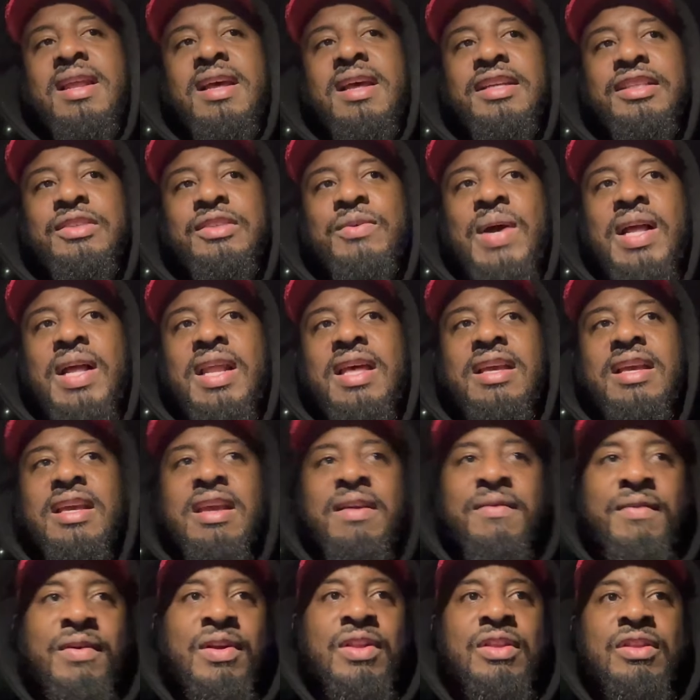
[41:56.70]
as well and
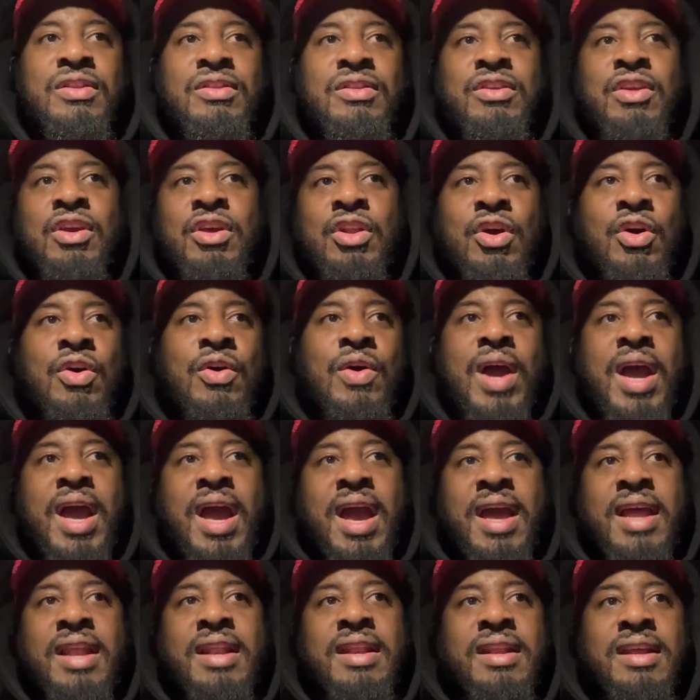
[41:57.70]
giving you know
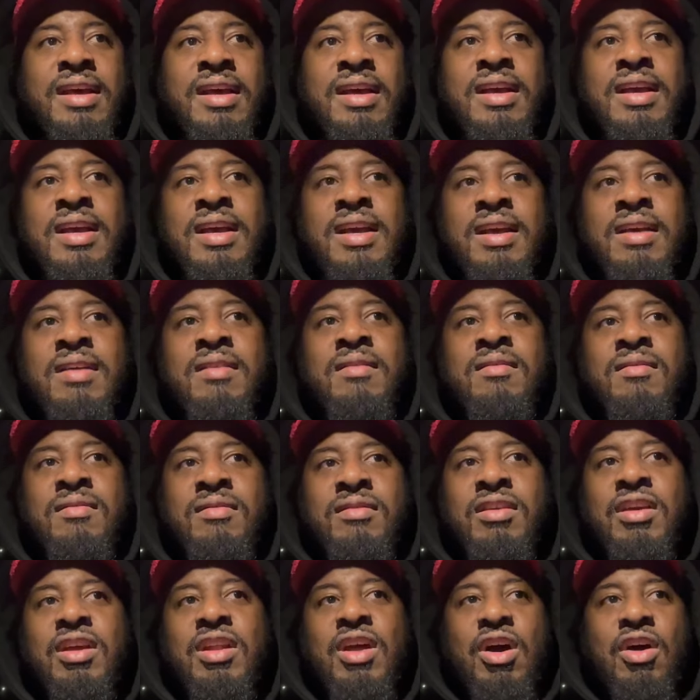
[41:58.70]
and
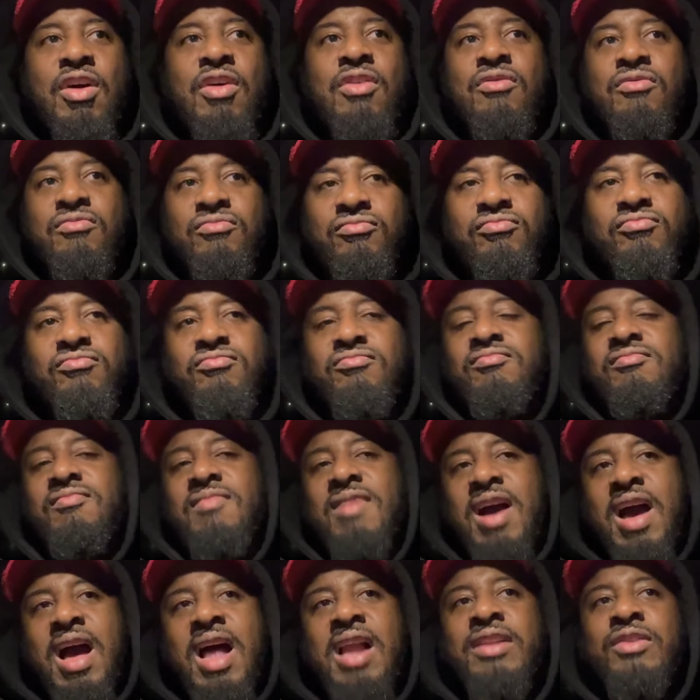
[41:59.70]
you know
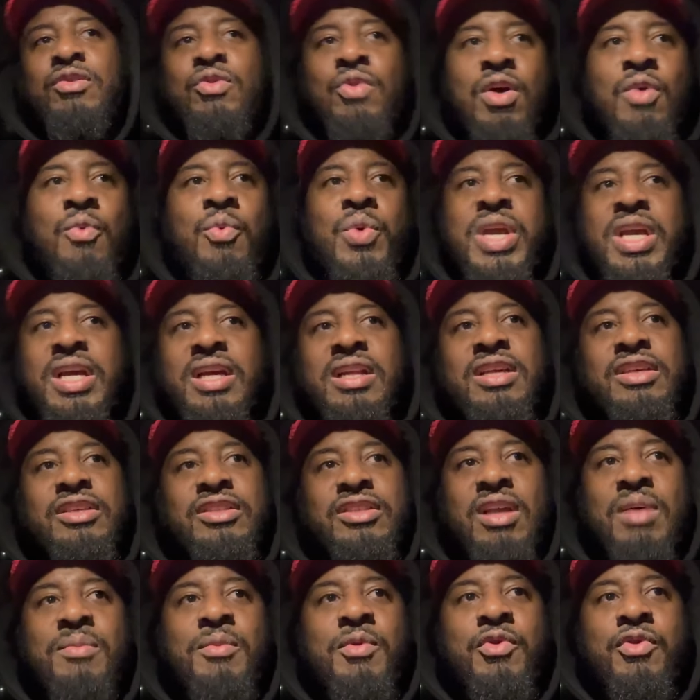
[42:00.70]
i'll do a weekly
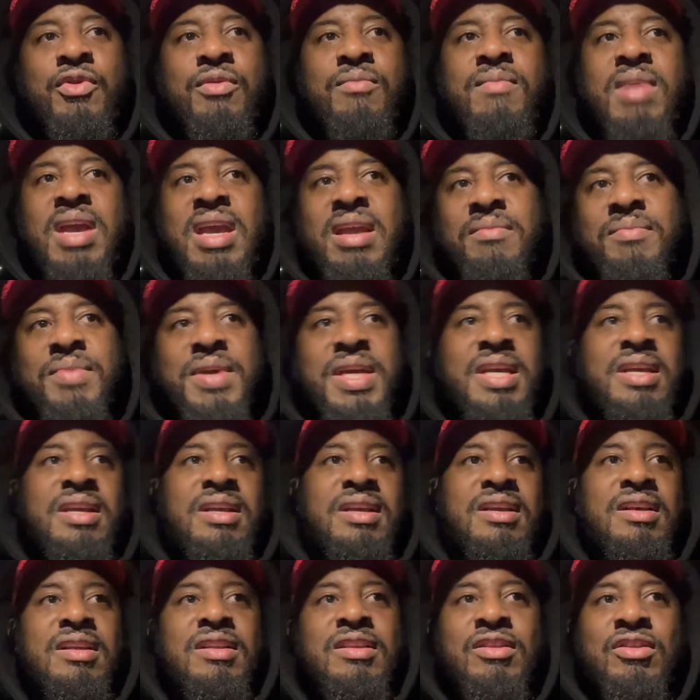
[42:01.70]
summary maybe
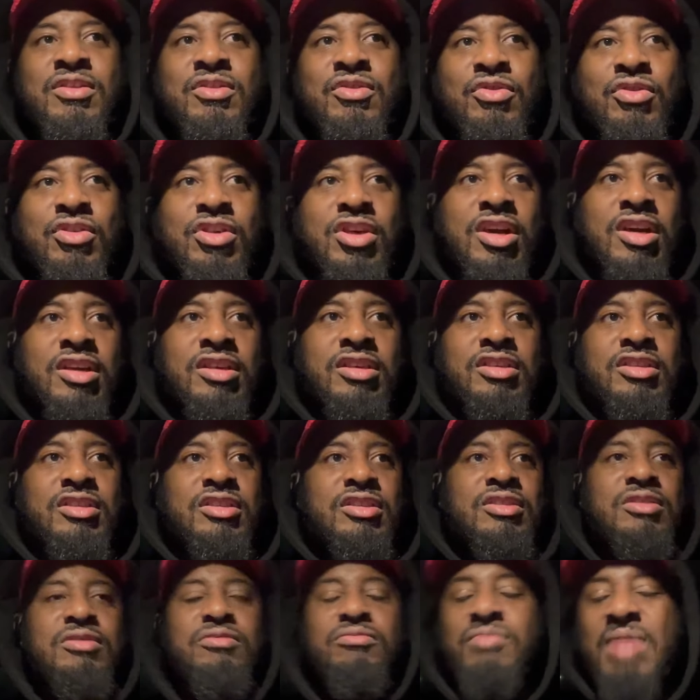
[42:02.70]
to
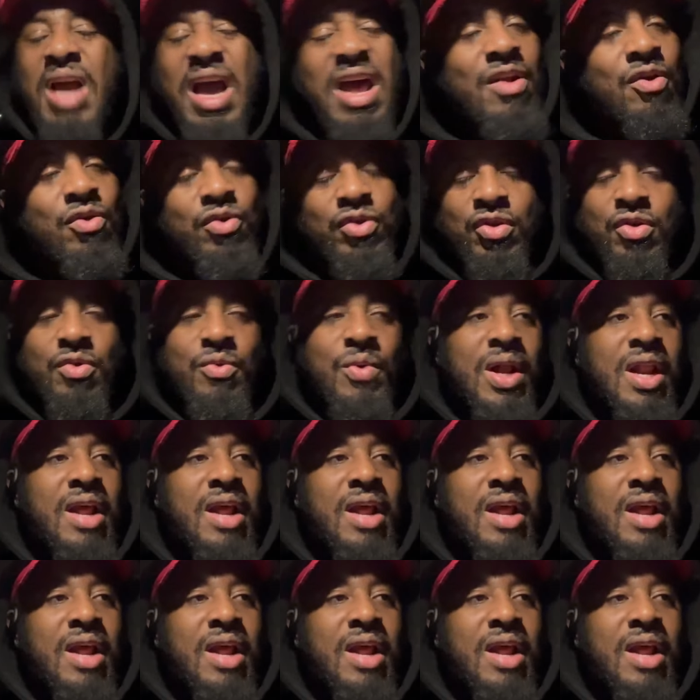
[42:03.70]
just i don't know what